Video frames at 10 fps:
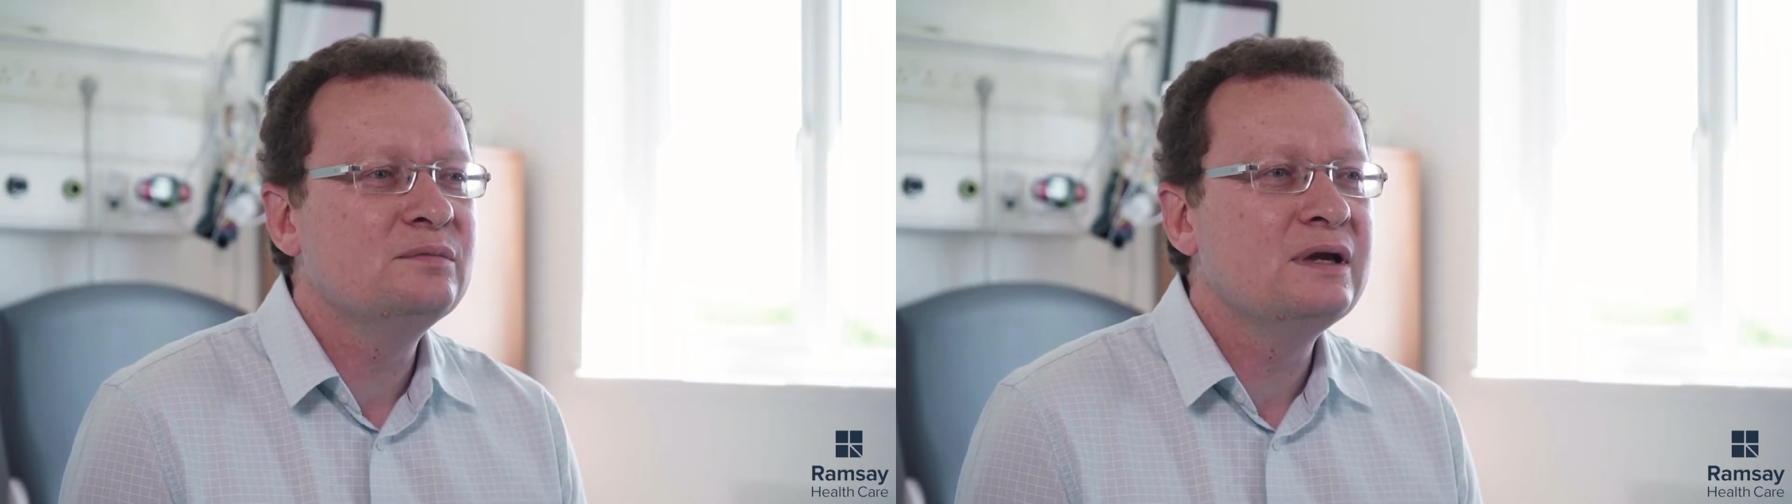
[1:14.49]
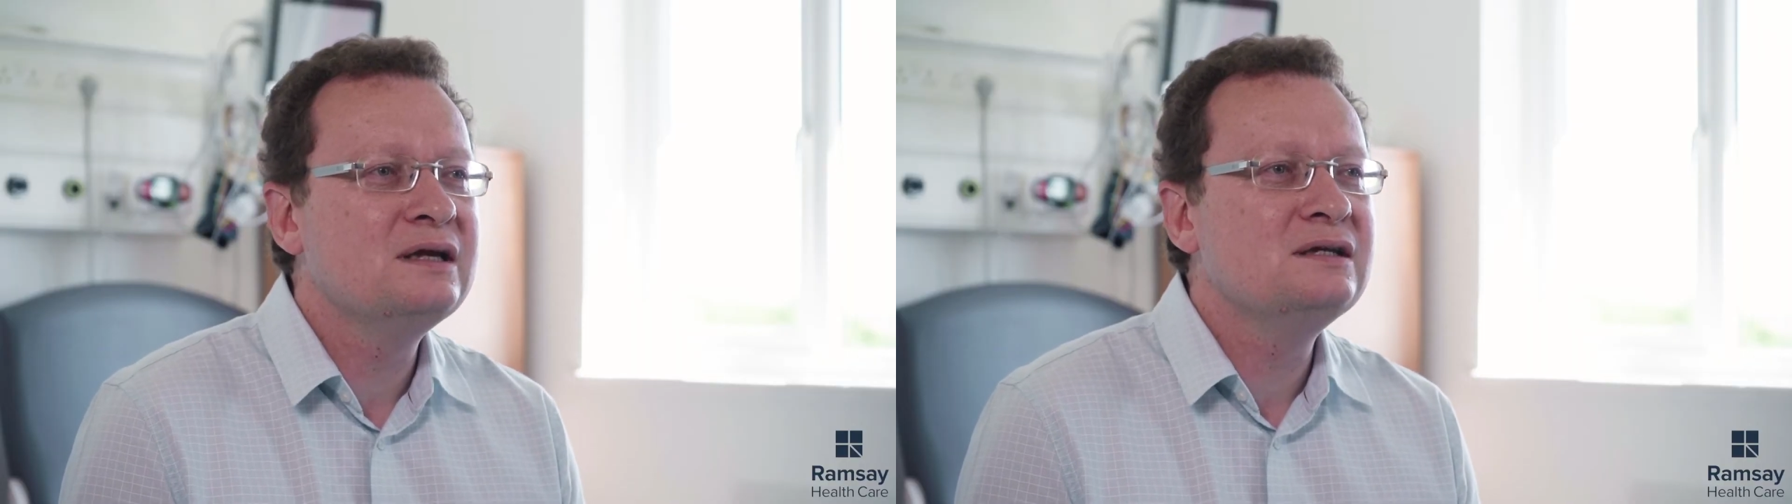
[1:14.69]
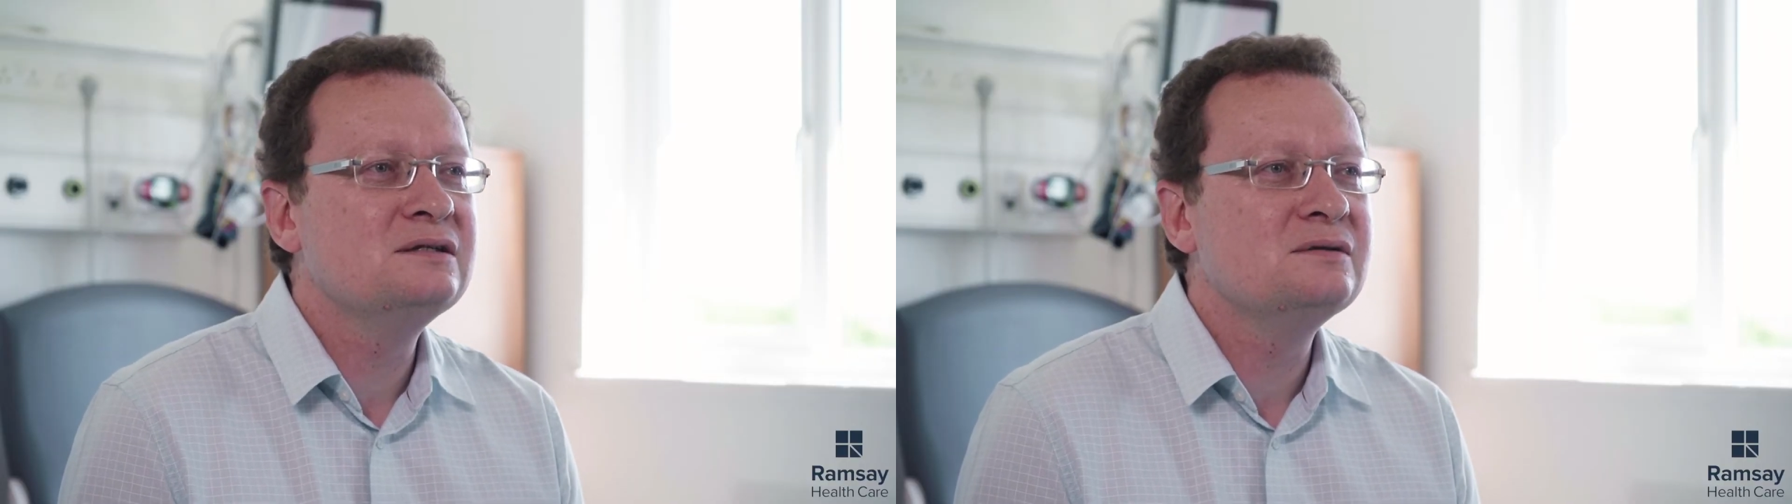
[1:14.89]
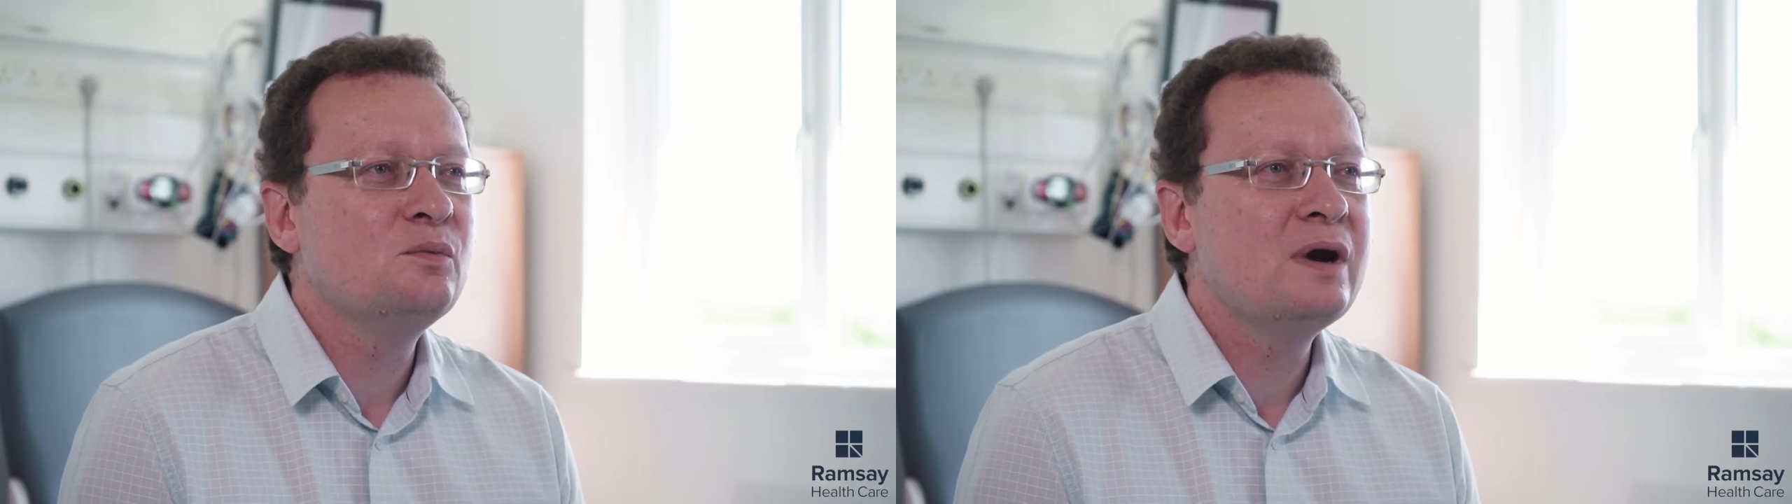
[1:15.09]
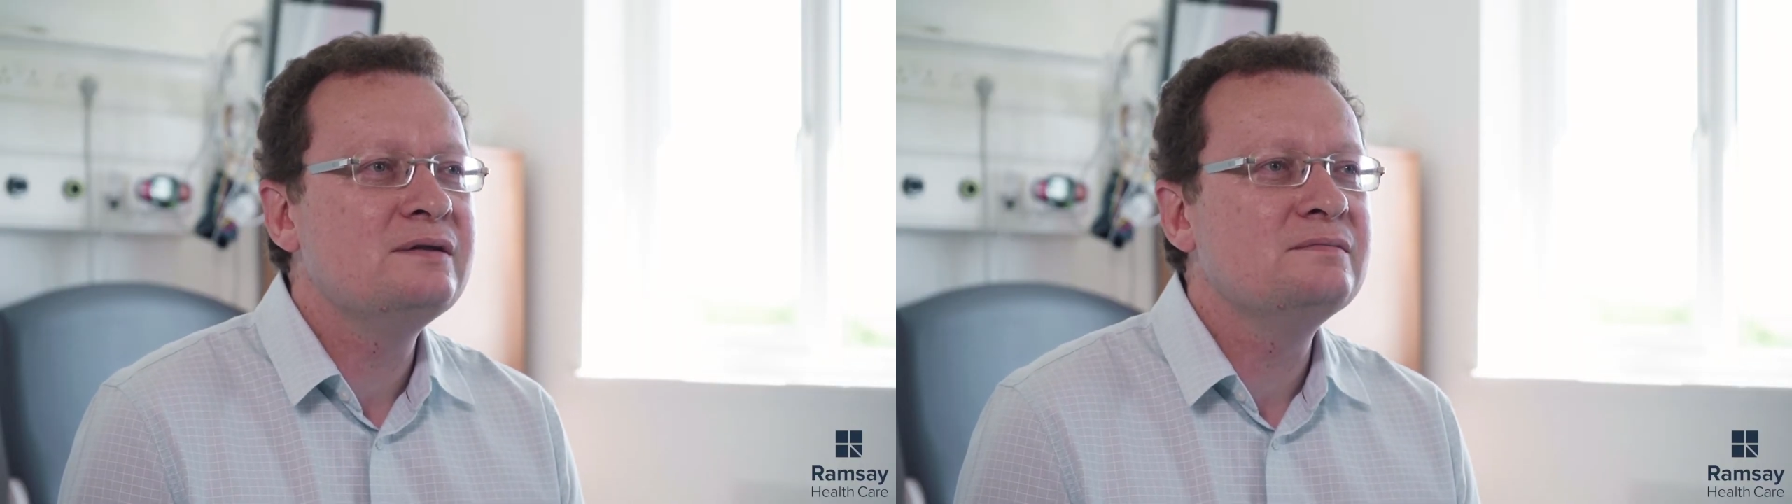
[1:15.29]
is
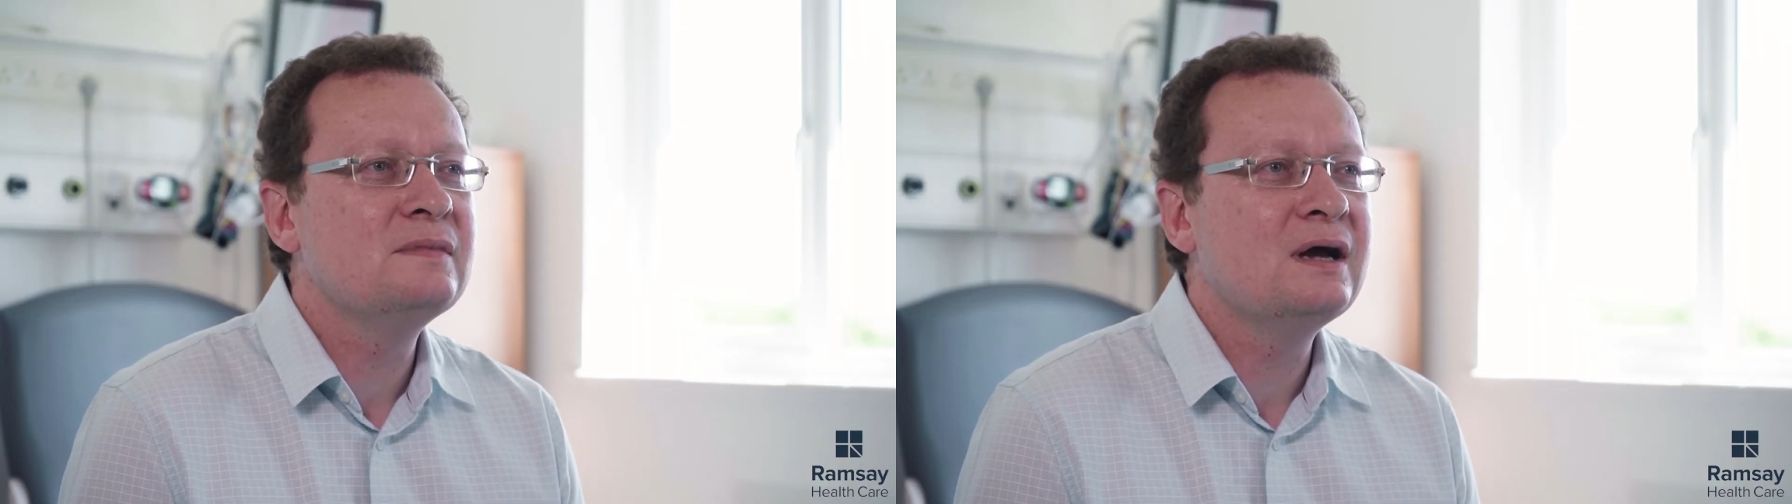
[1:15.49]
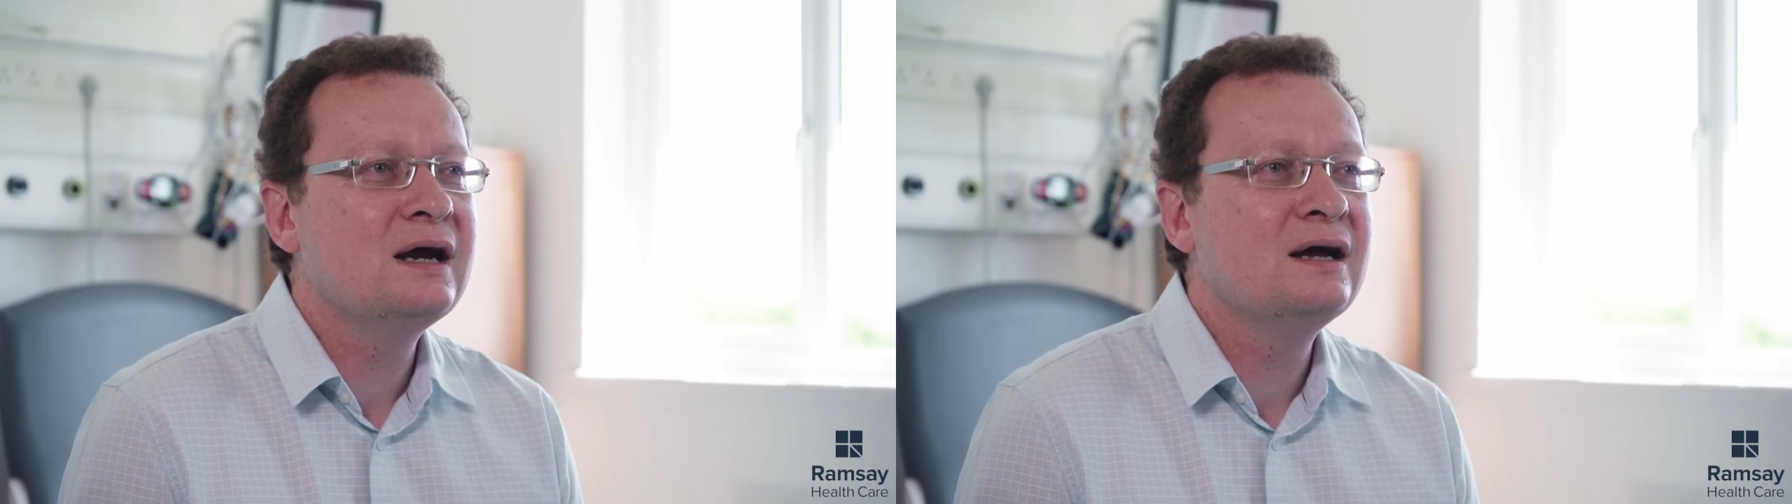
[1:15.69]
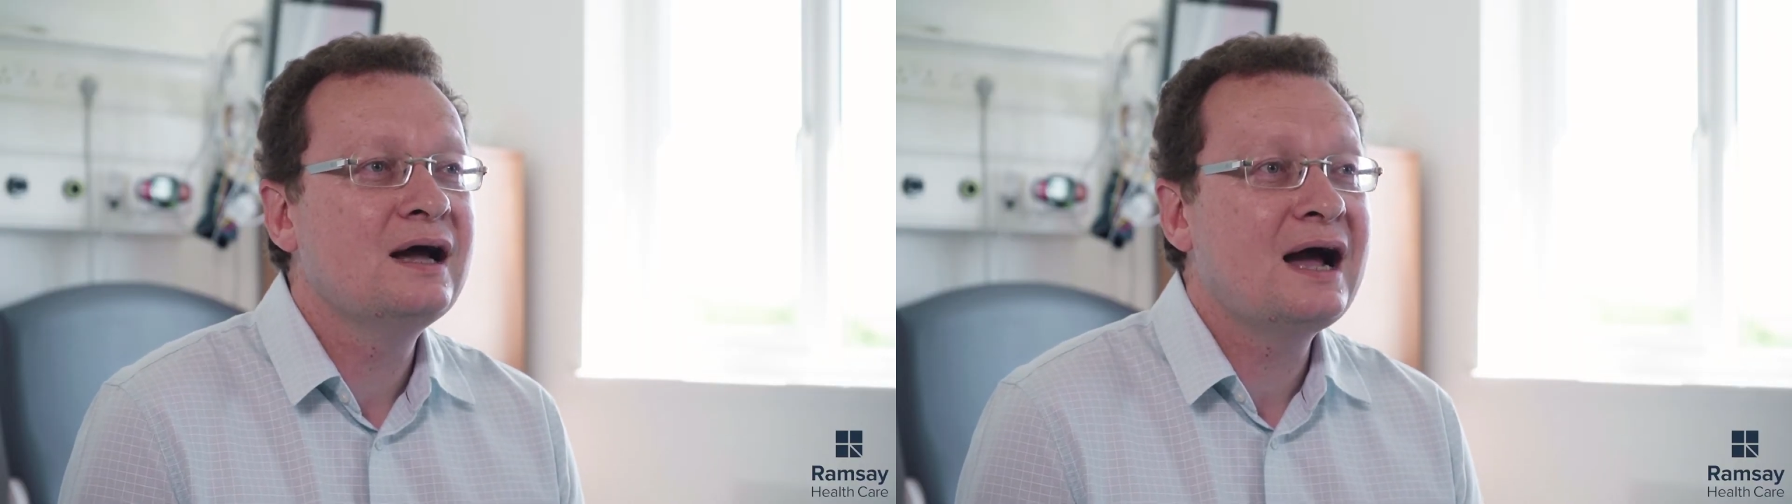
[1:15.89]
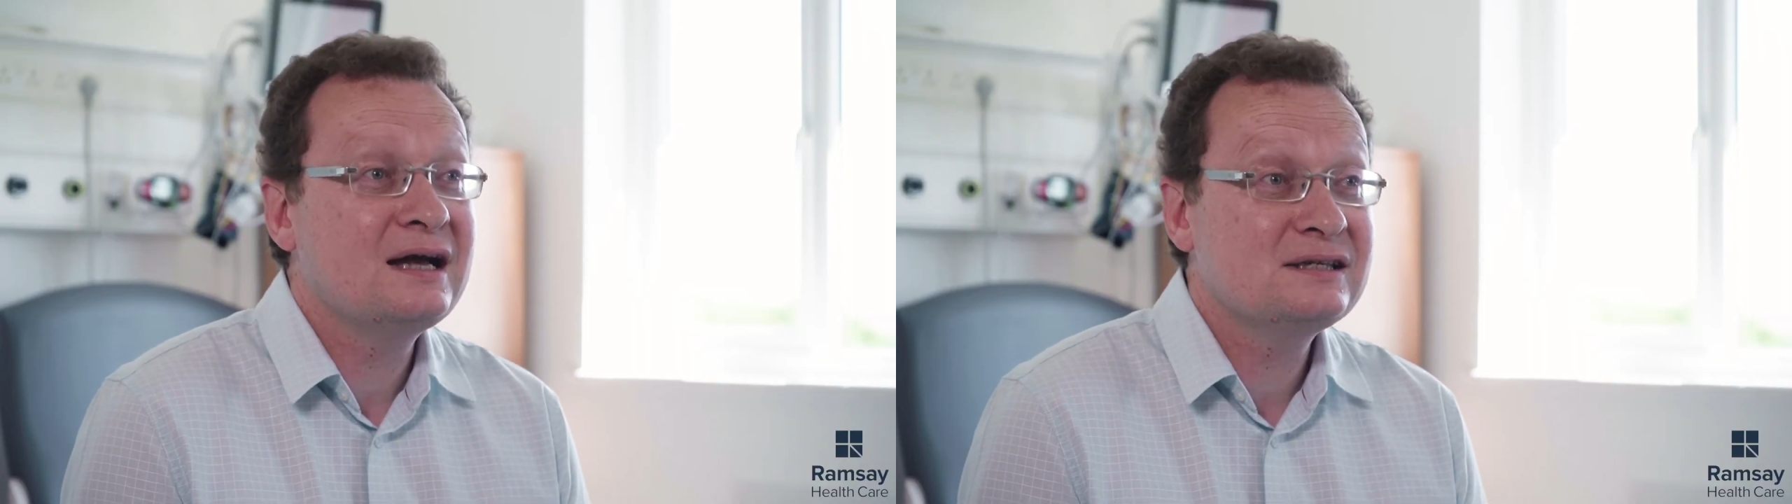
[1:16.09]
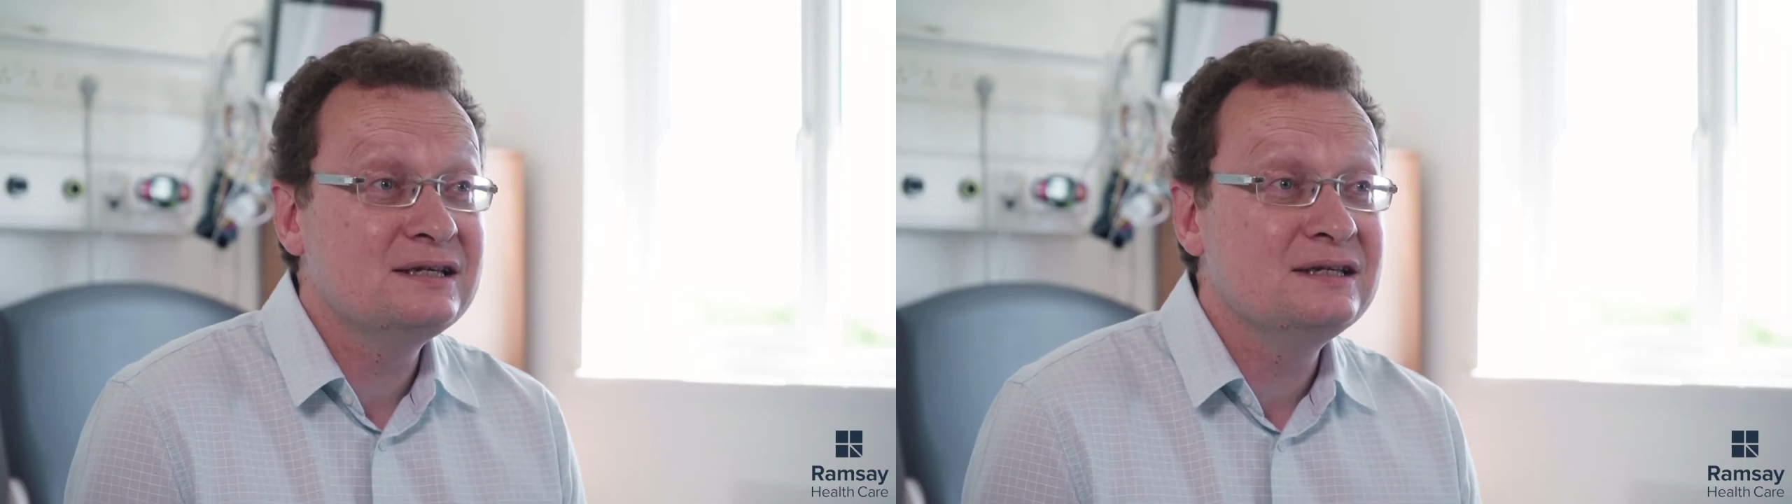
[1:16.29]
when
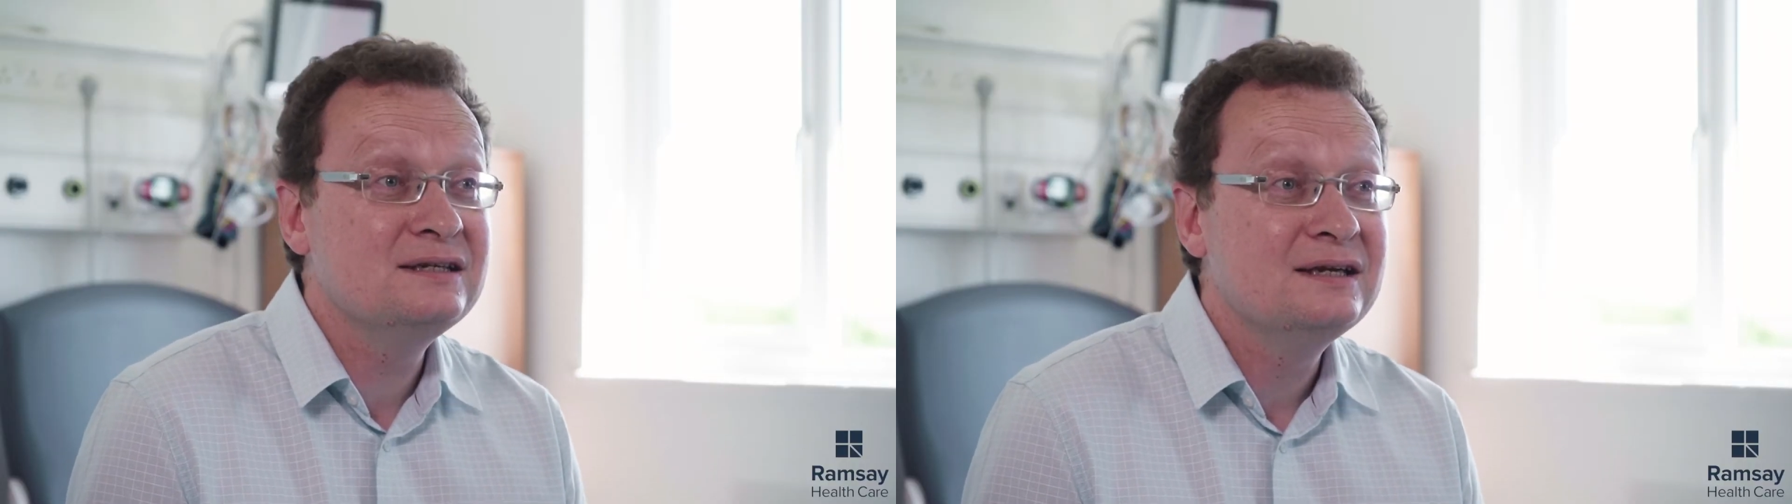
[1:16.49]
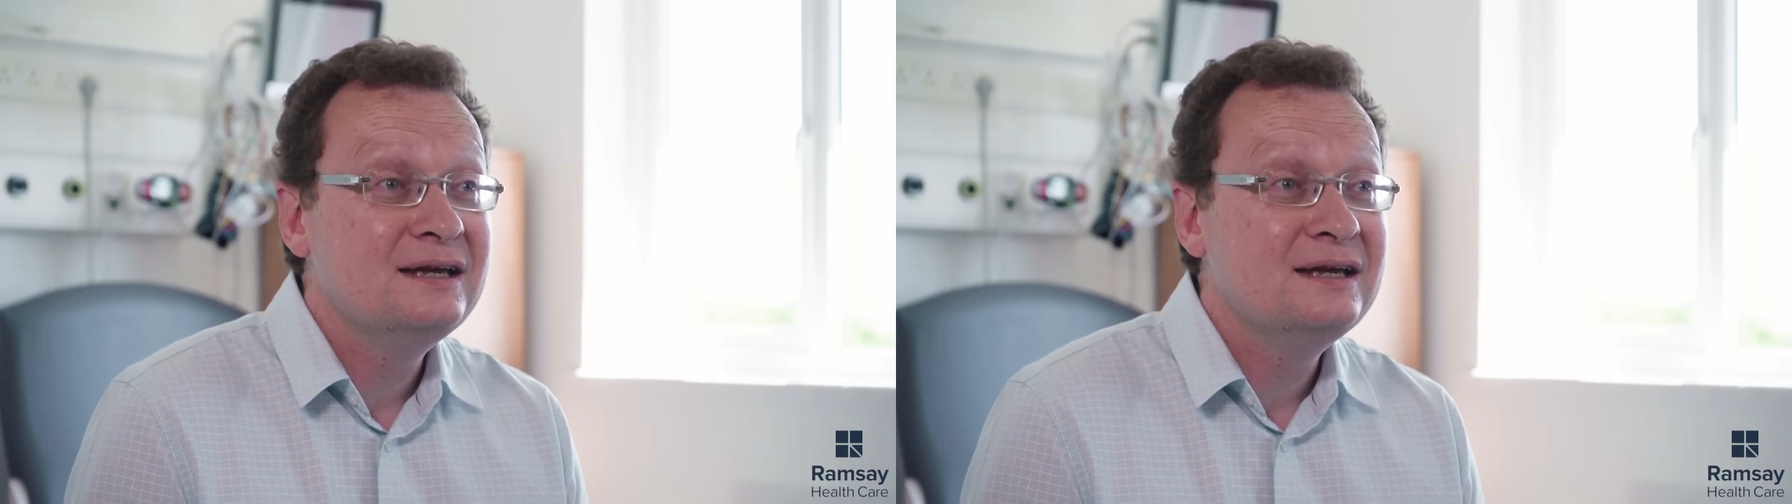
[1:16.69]
acid